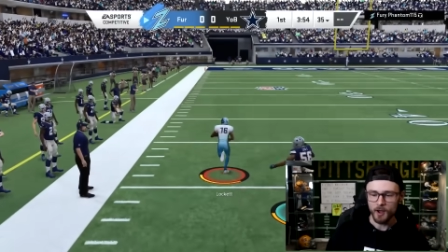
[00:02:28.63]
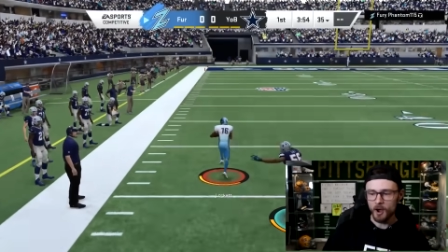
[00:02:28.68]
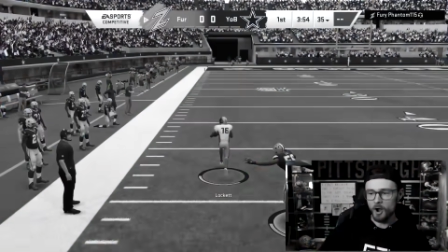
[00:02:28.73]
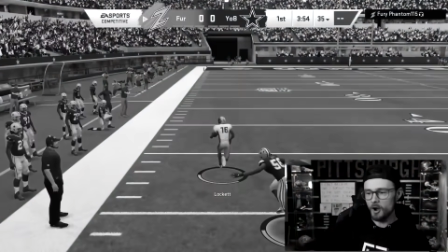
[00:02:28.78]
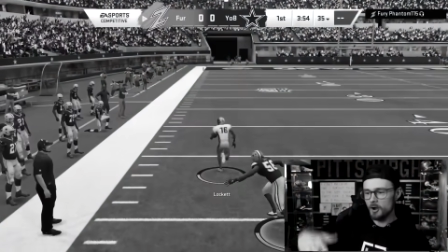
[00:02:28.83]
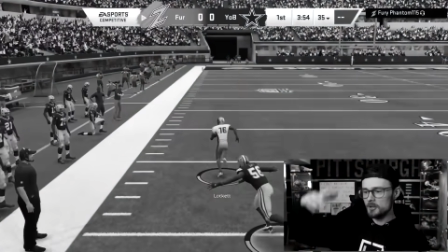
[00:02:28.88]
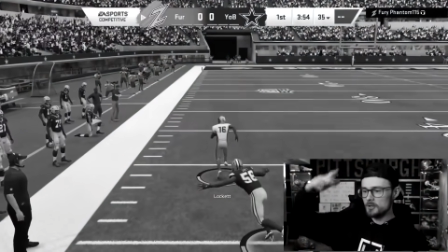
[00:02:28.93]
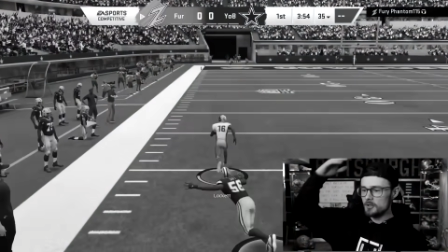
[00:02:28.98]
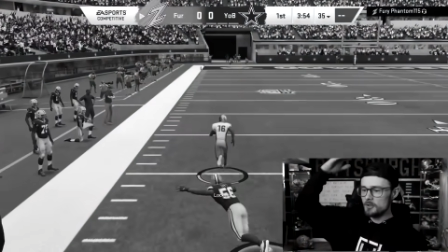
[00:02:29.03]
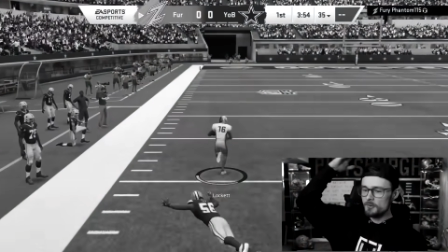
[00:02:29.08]

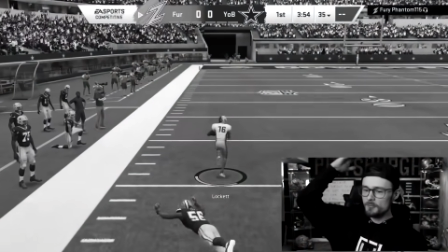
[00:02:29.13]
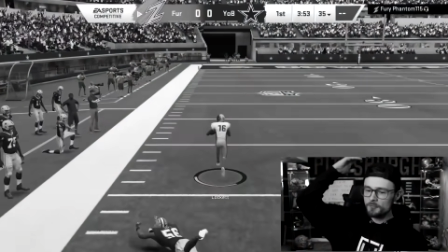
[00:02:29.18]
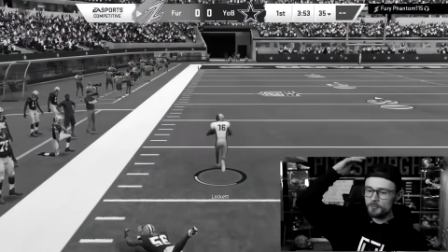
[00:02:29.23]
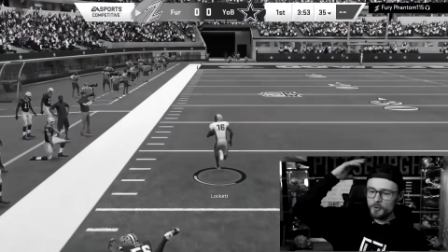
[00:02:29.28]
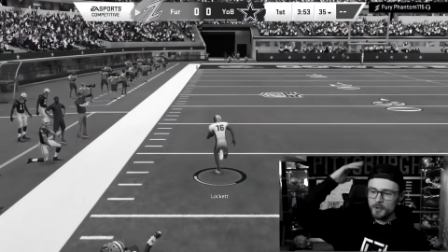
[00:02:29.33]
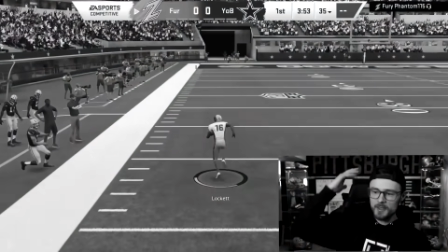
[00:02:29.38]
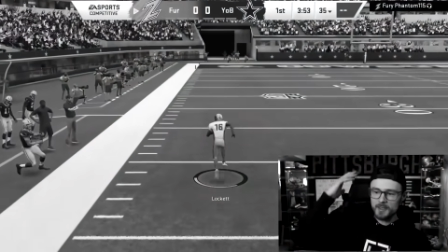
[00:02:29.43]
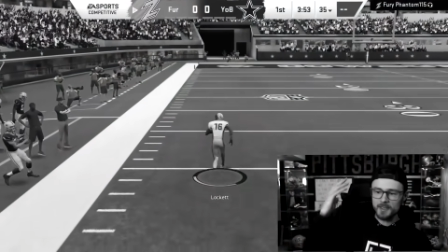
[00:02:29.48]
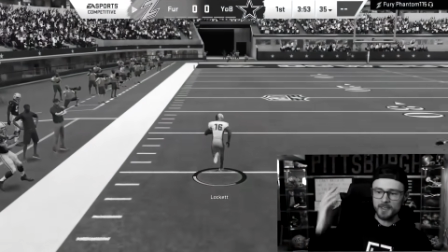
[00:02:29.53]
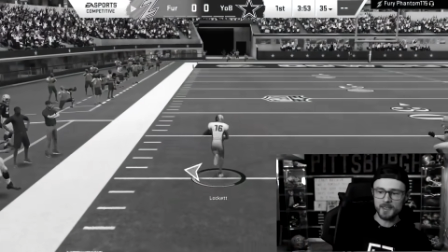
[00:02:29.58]
Are you
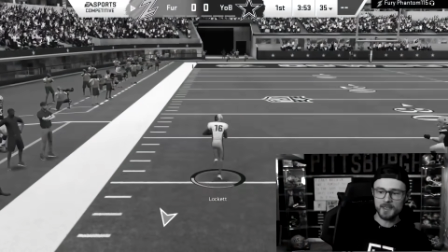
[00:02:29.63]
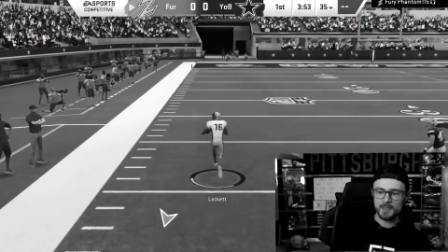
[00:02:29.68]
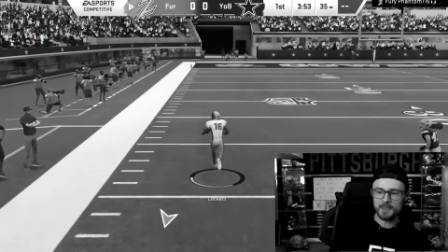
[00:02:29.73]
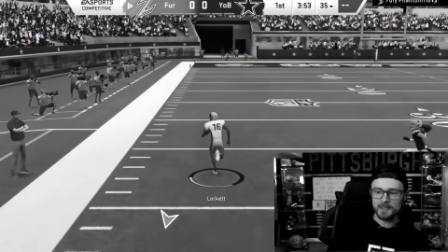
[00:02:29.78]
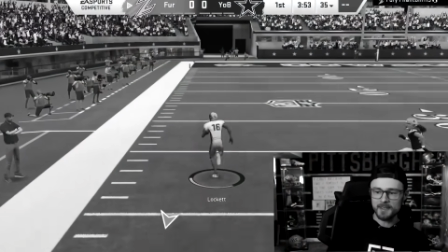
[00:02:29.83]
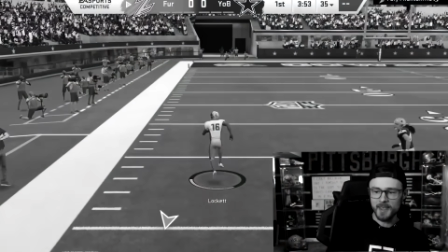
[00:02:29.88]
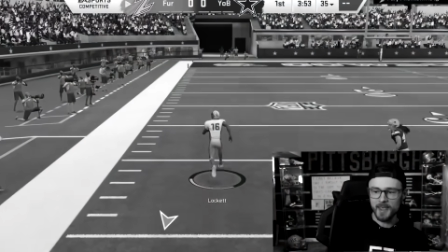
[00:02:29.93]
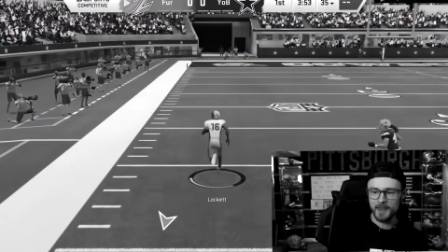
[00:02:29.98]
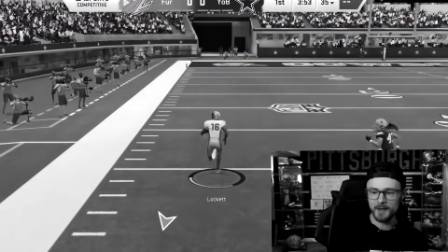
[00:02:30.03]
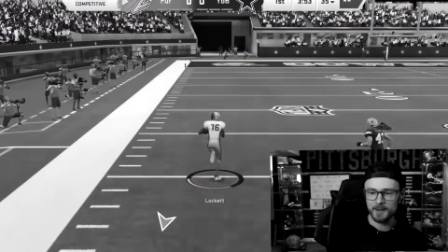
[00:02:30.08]

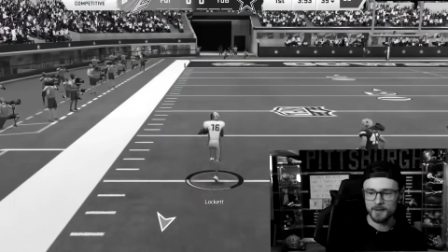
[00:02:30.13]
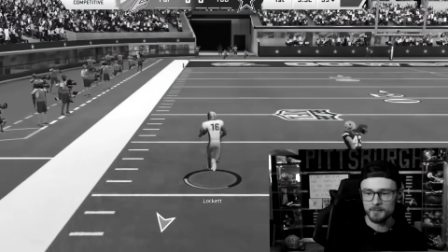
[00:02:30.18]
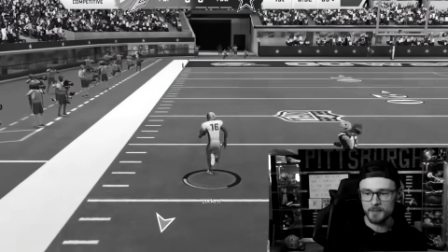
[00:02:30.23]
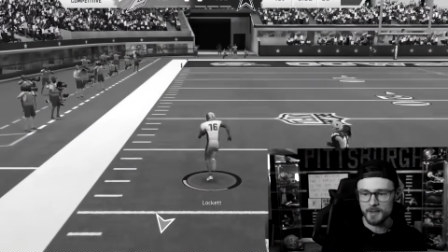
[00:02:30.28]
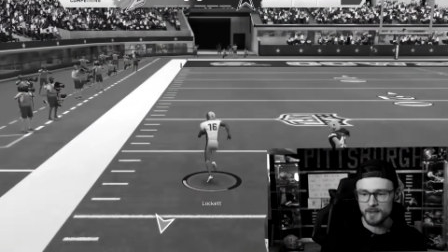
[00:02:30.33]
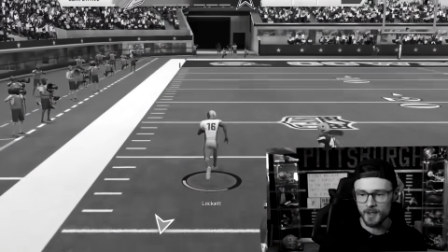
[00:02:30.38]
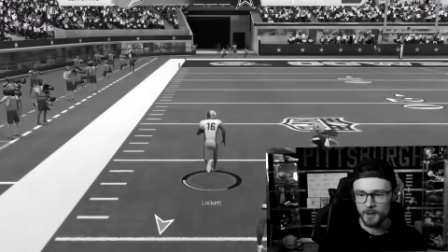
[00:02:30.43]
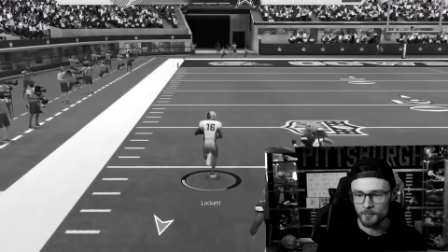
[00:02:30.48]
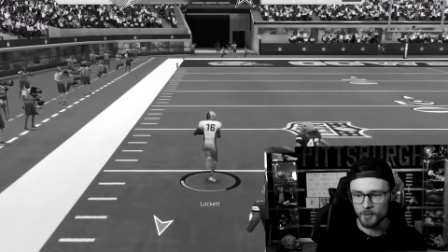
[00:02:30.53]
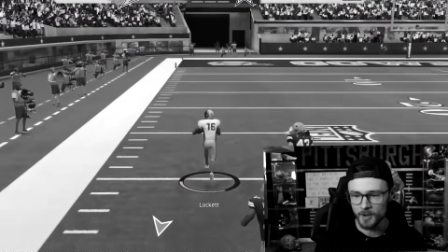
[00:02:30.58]
freaking kidding
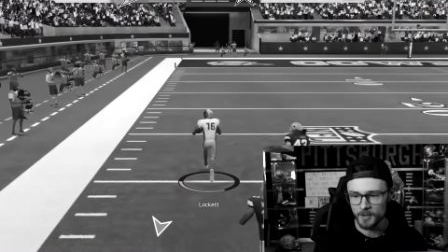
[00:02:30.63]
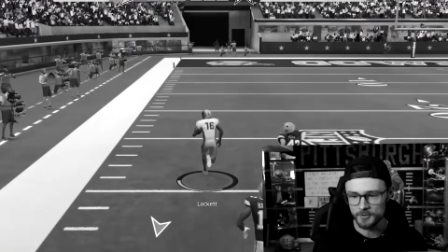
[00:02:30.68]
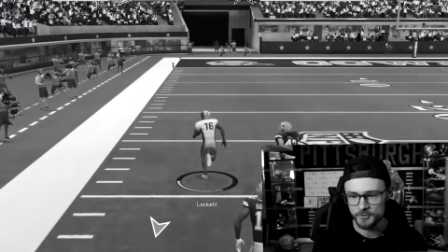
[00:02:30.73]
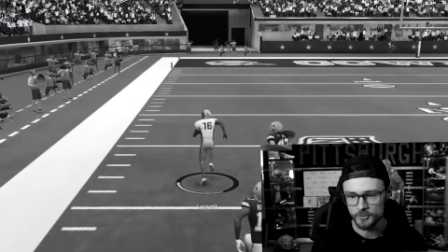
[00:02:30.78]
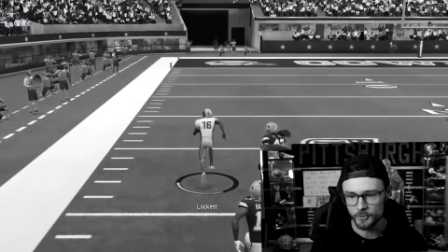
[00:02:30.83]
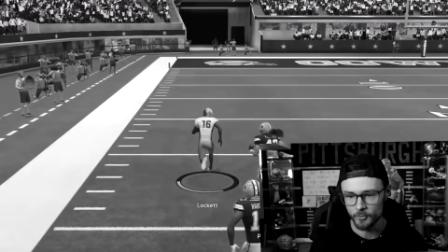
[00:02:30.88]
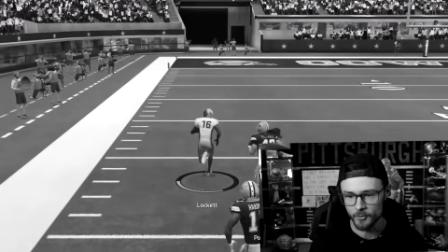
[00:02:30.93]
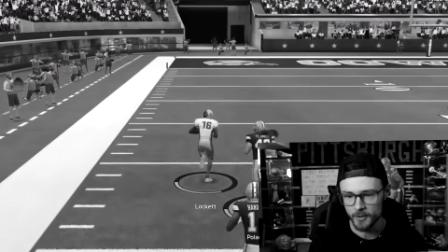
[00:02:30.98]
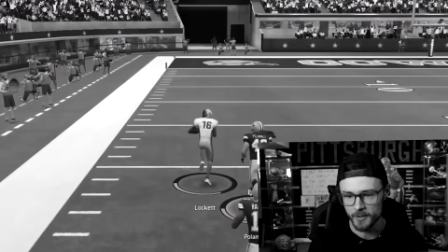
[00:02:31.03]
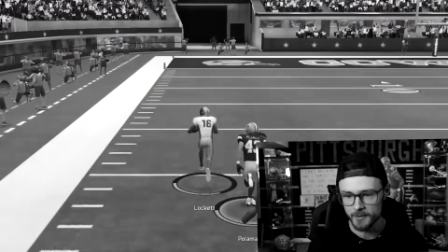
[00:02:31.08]
me? Come on,
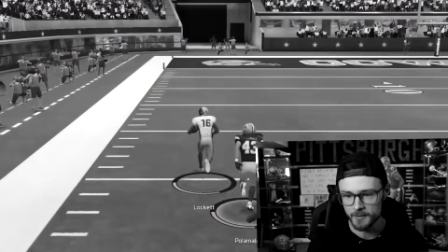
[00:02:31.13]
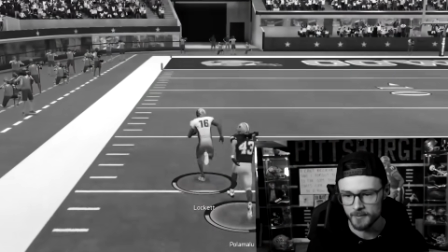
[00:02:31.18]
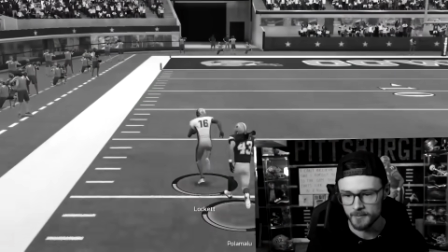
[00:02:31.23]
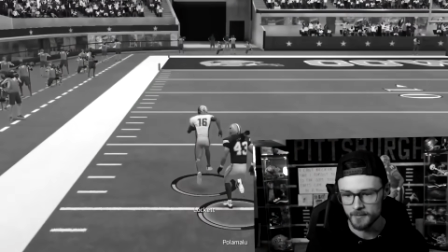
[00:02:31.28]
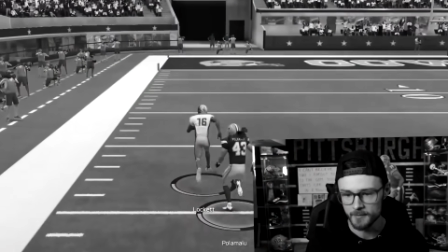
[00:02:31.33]
Troy.